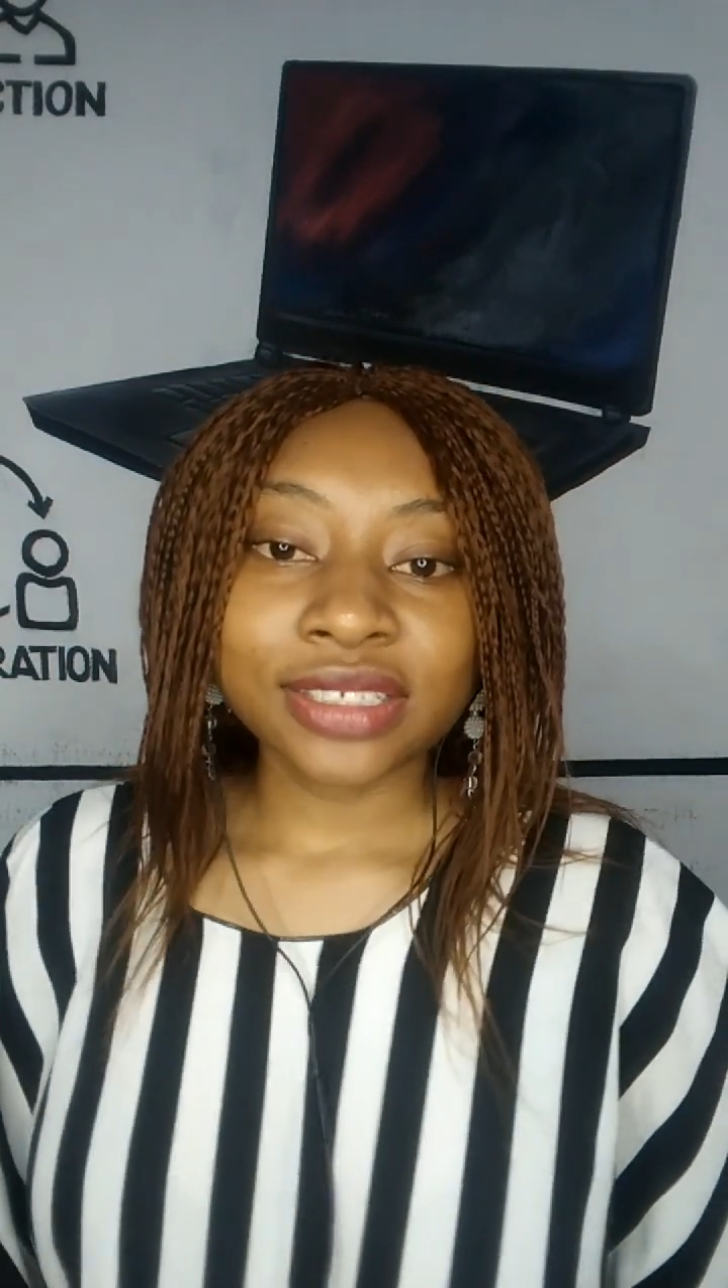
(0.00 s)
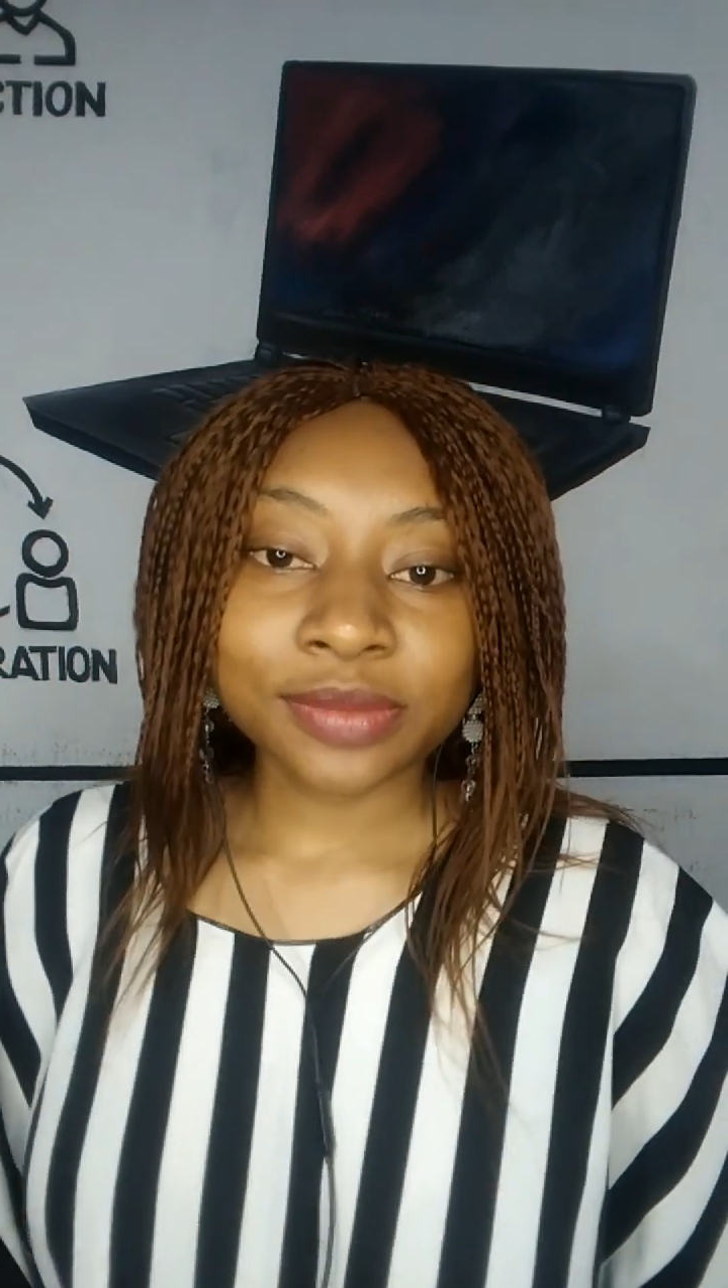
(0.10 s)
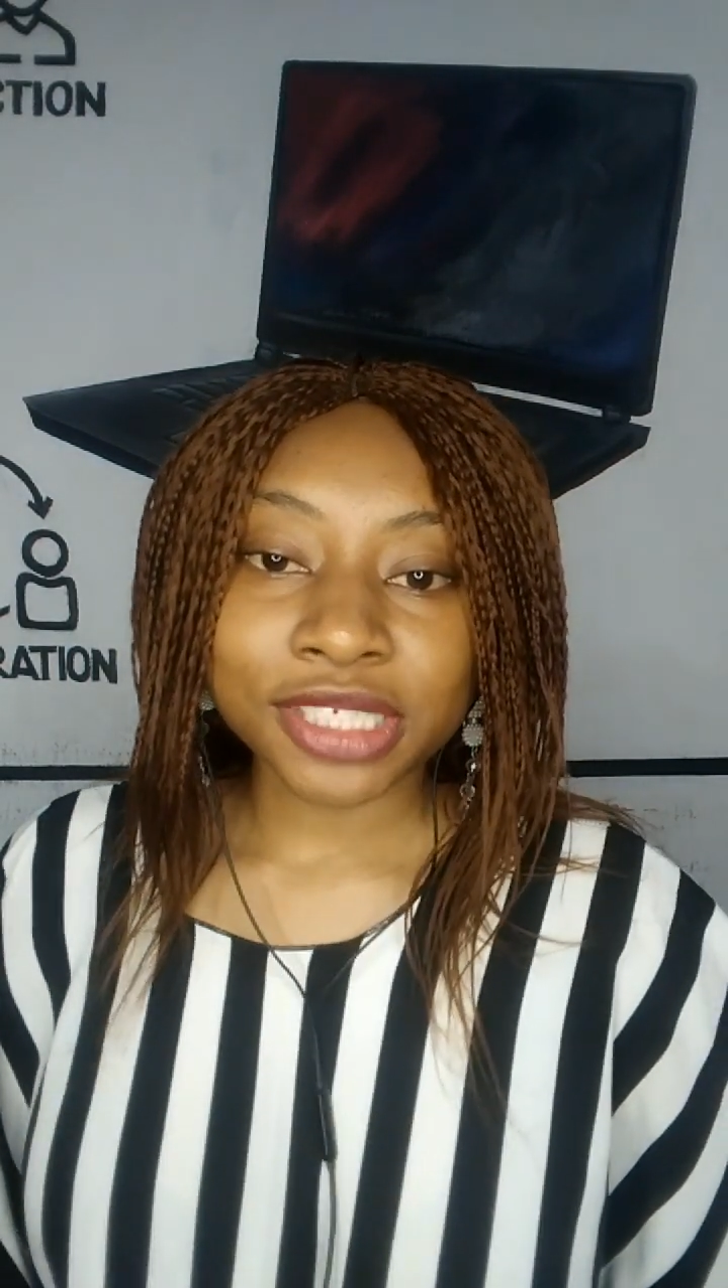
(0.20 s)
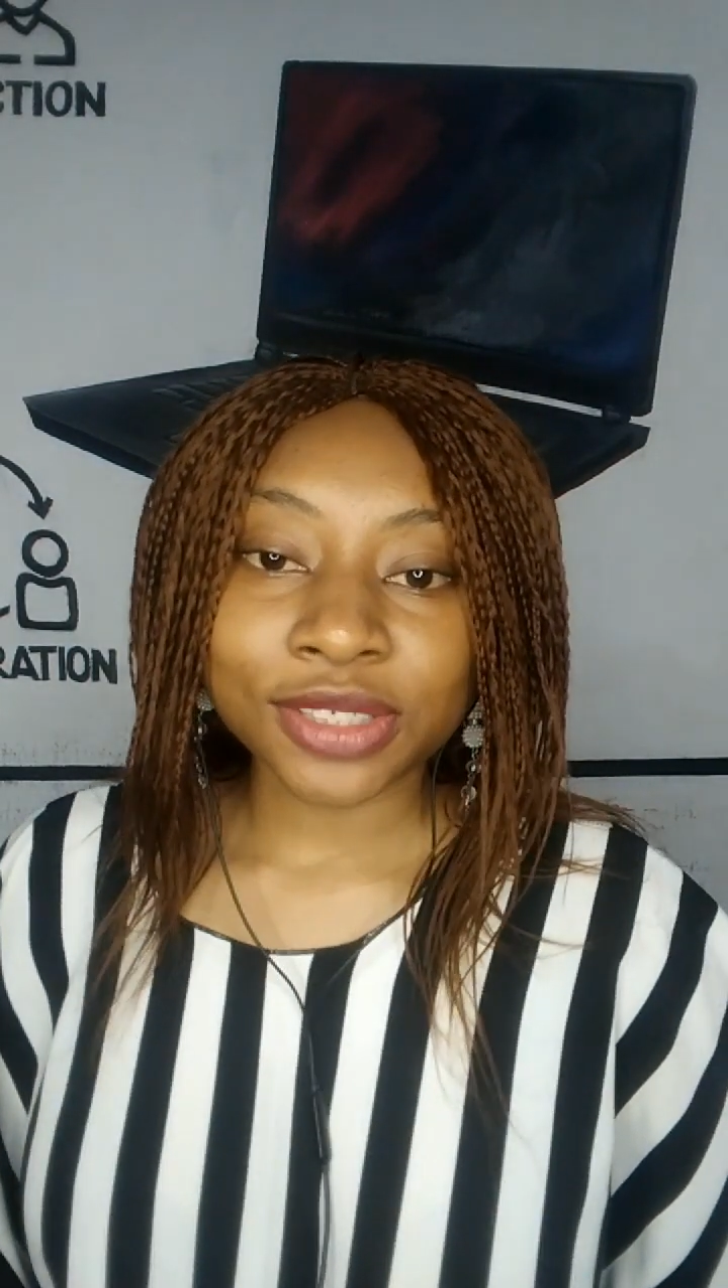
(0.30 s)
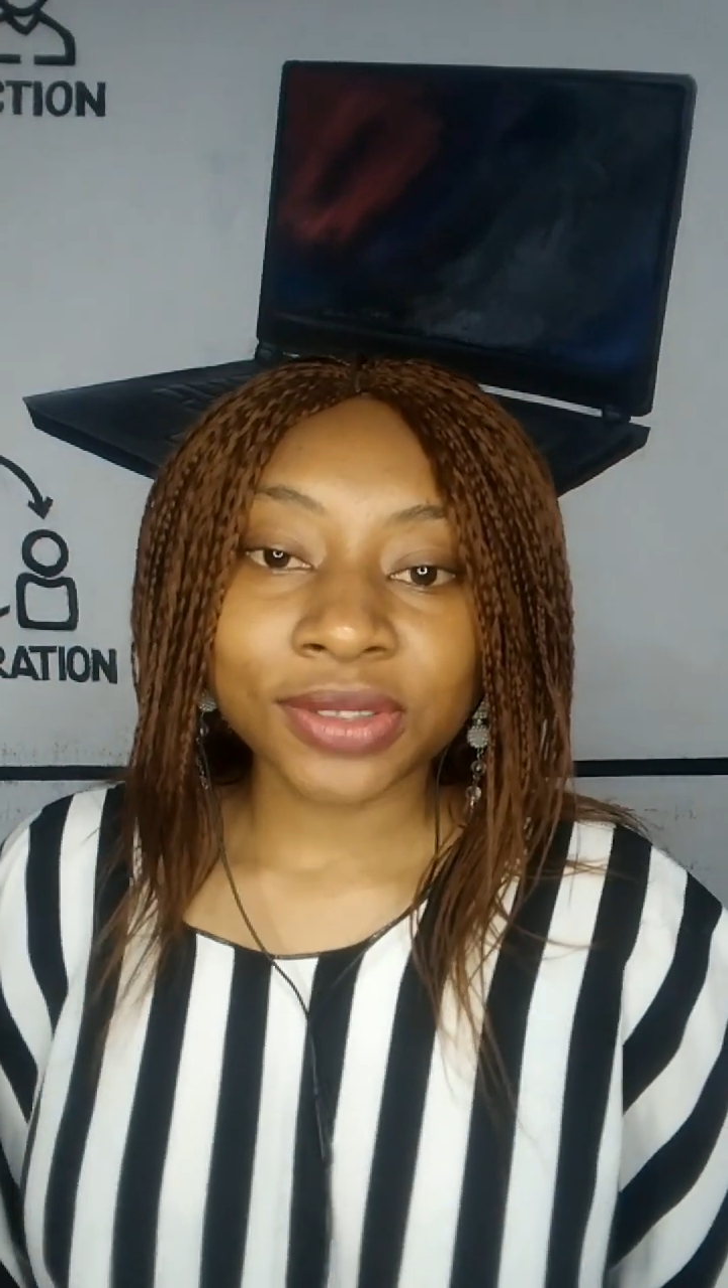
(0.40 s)

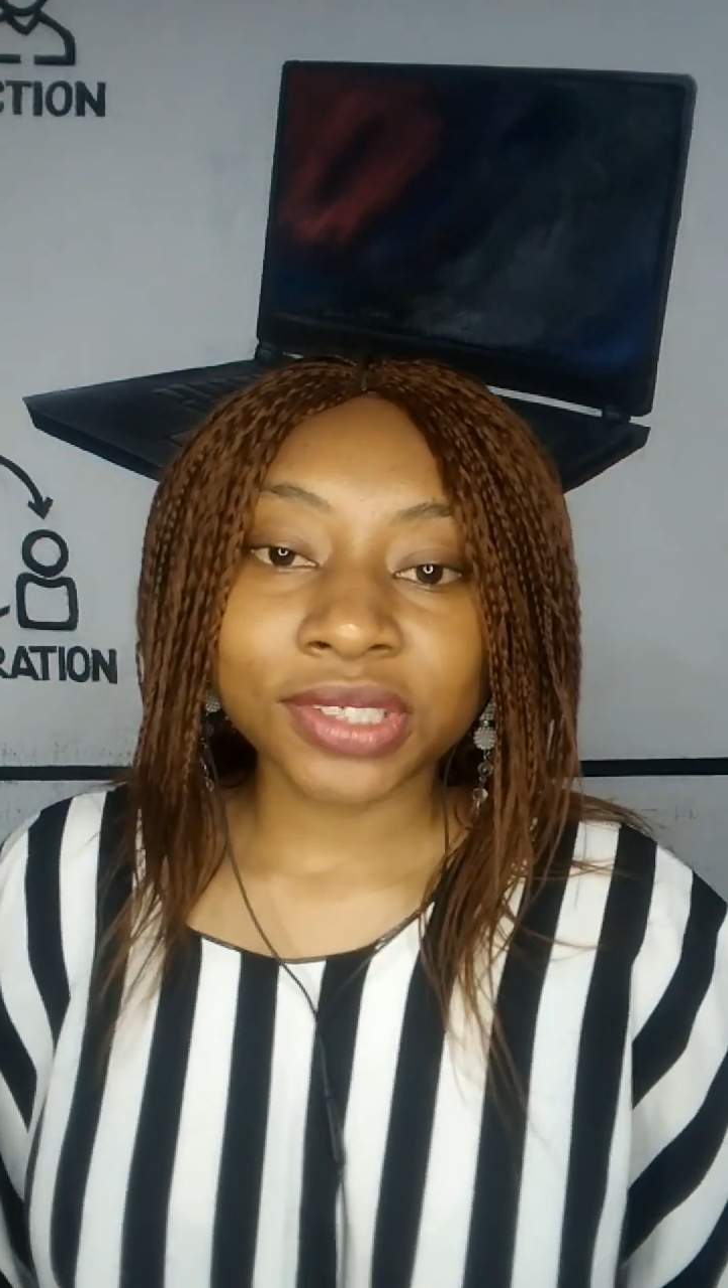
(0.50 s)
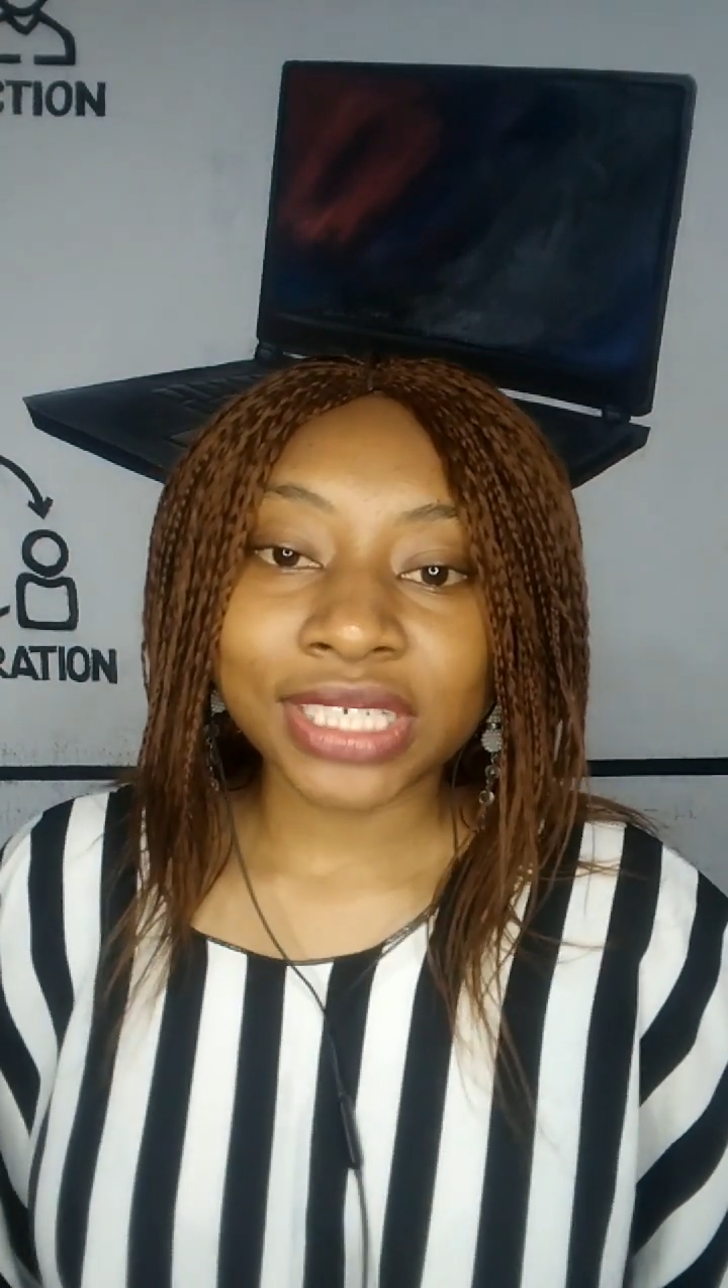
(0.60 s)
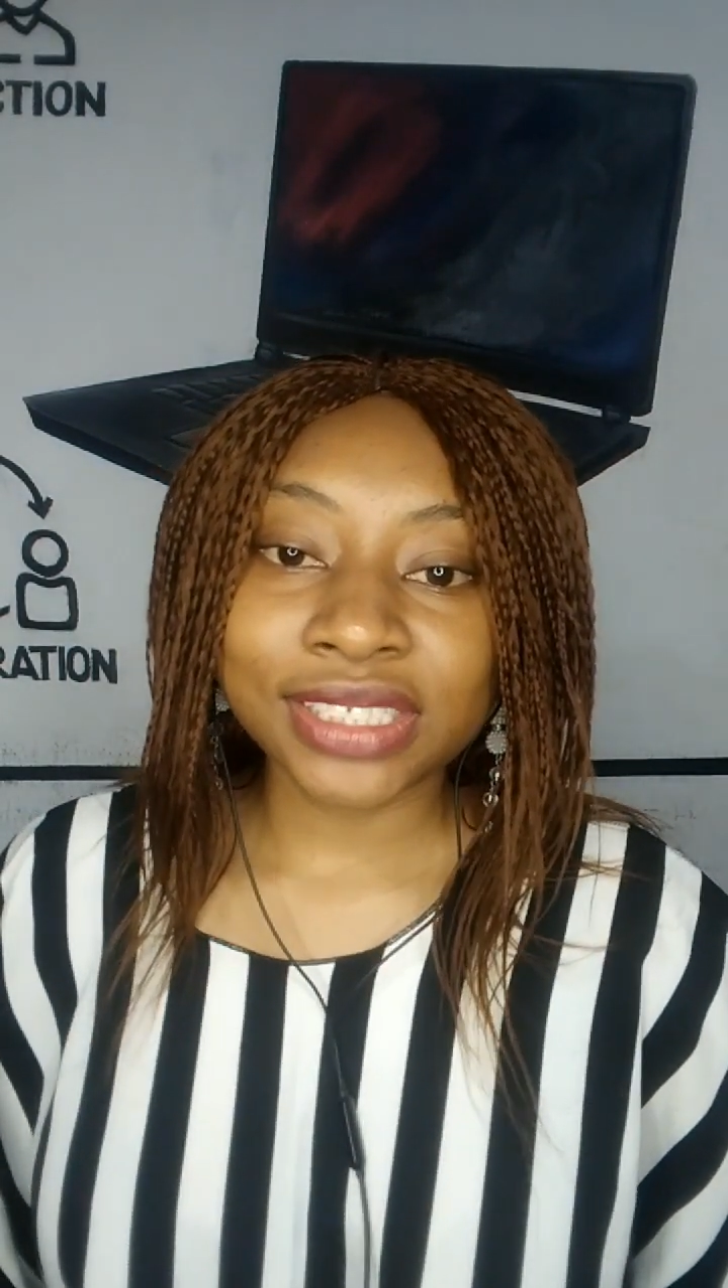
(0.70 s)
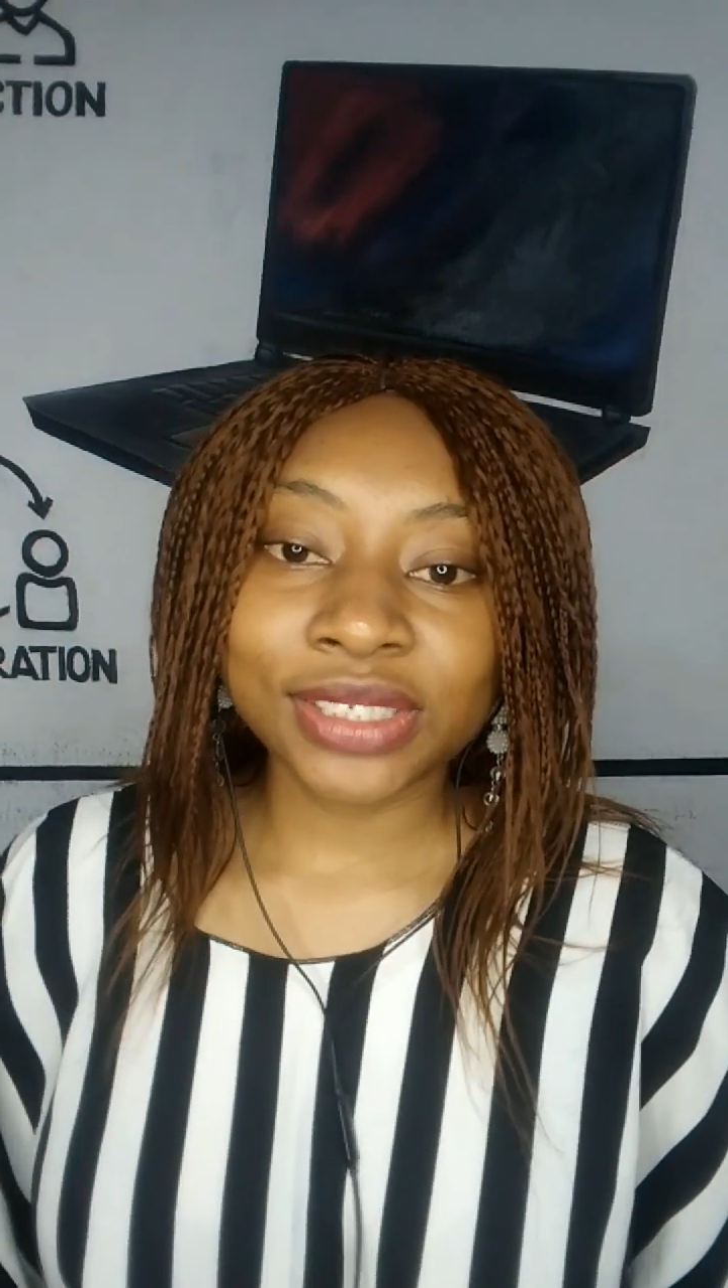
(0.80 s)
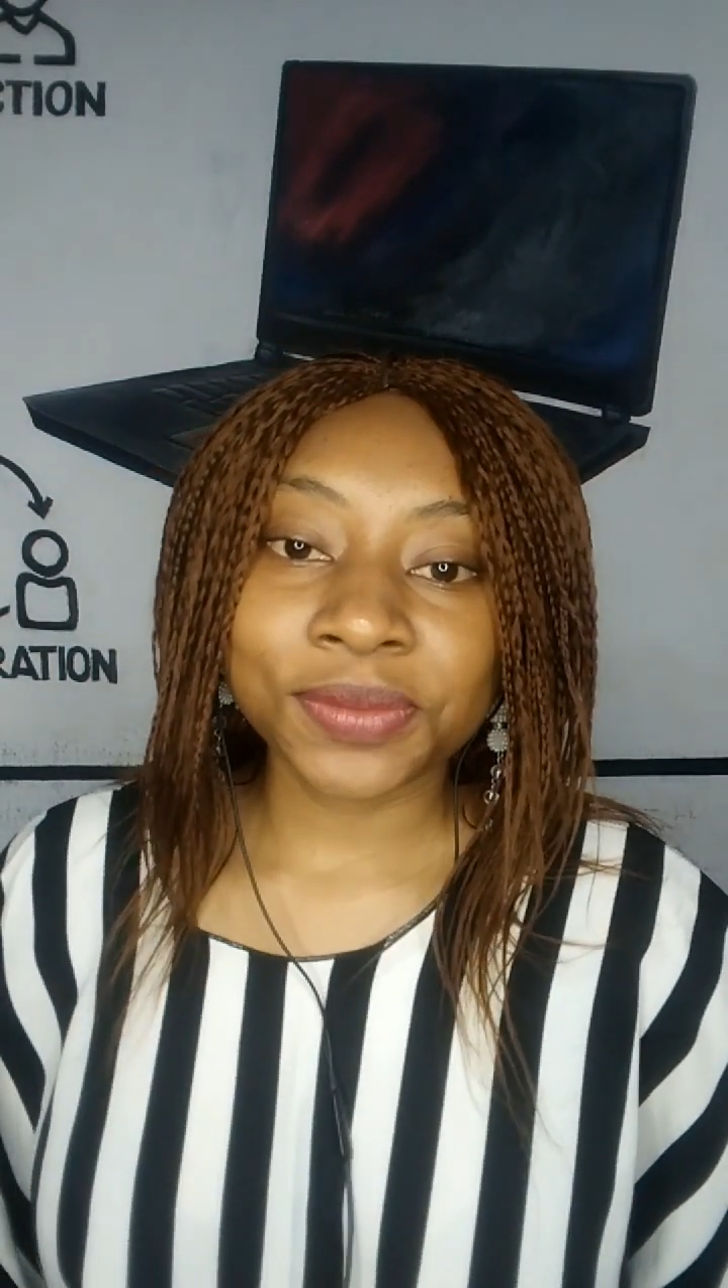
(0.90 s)
smart
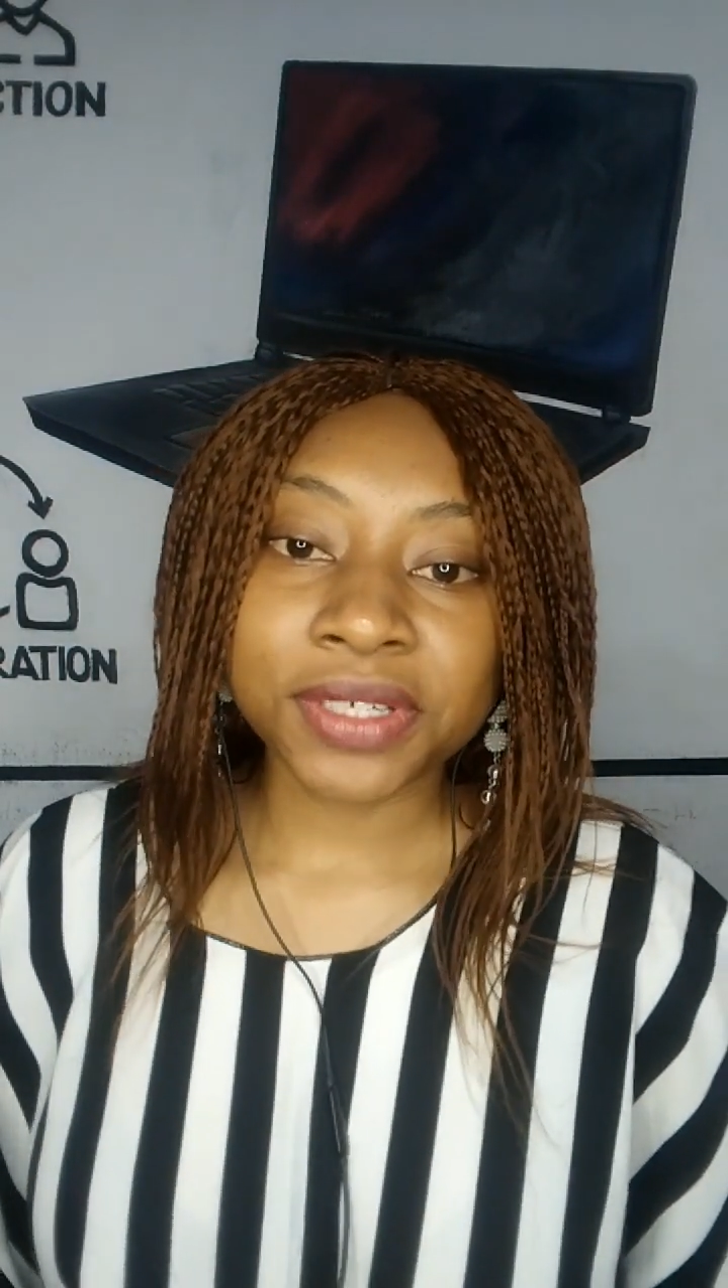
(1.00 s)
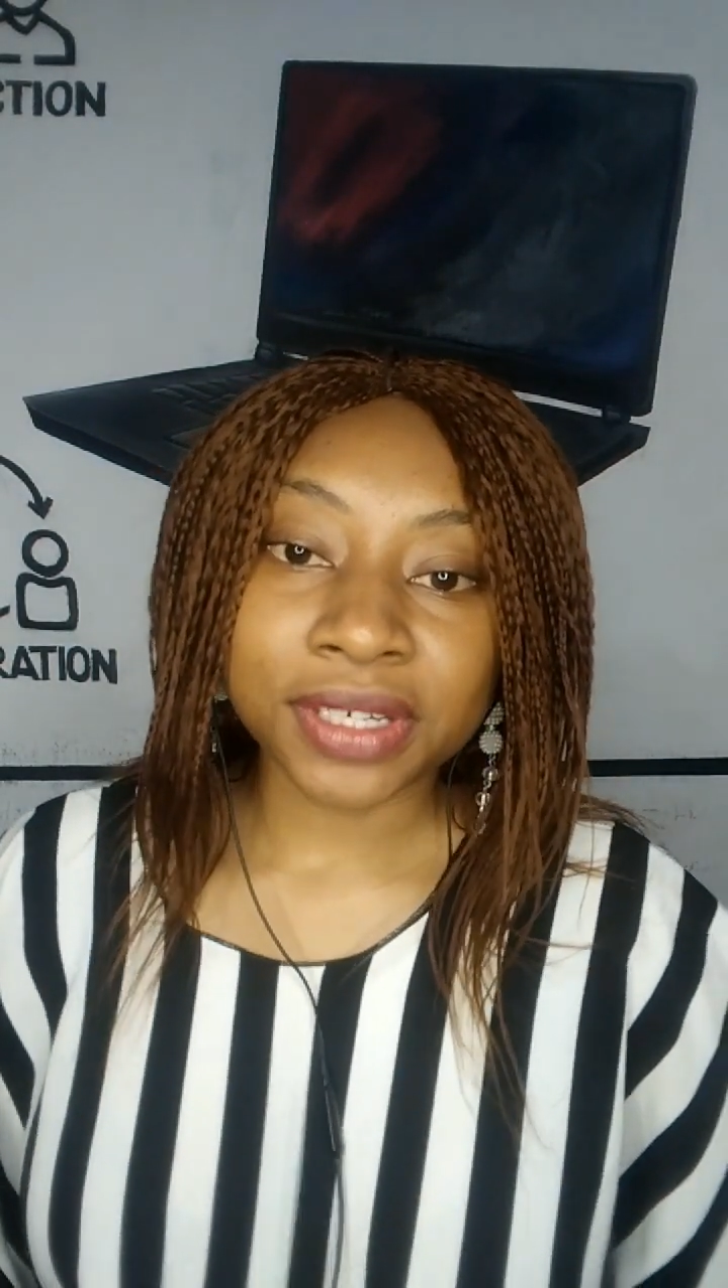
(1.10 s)
contract this week,